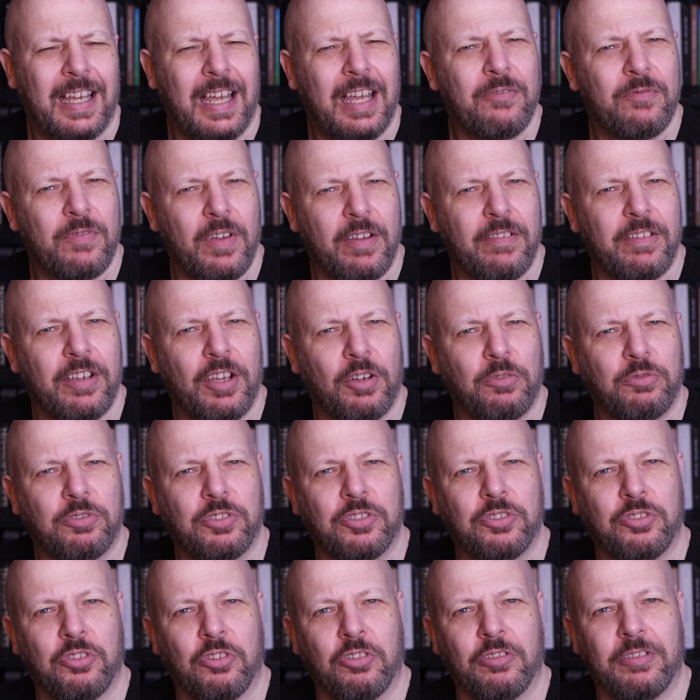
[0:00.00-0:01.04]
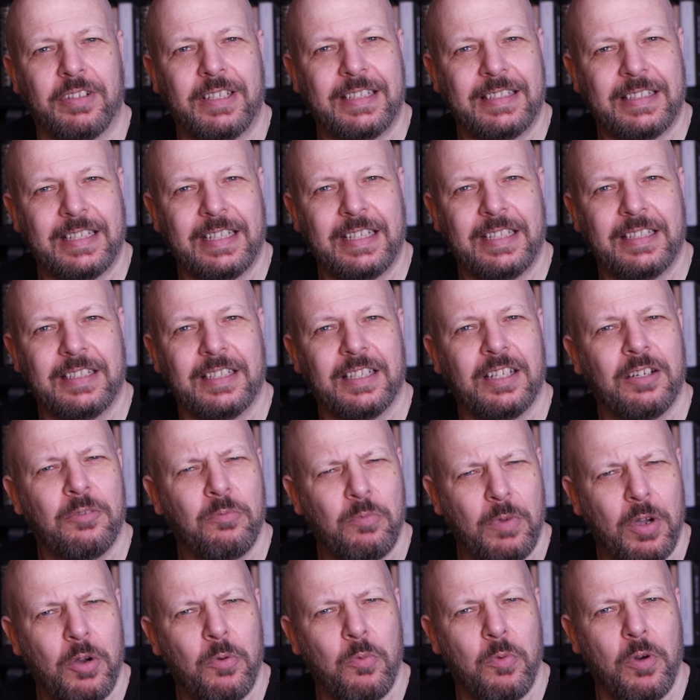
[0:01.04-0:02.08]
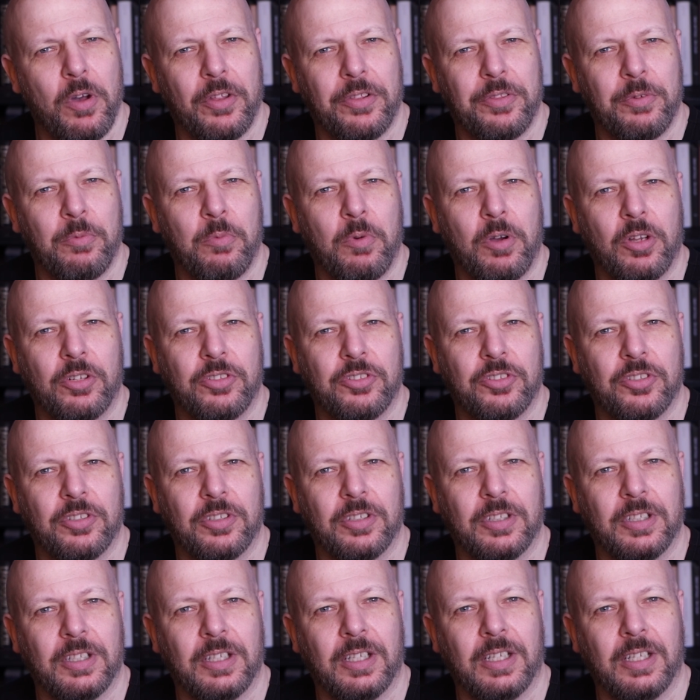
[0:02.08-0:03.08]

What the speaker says: and very old story indeed, and well worth a watch.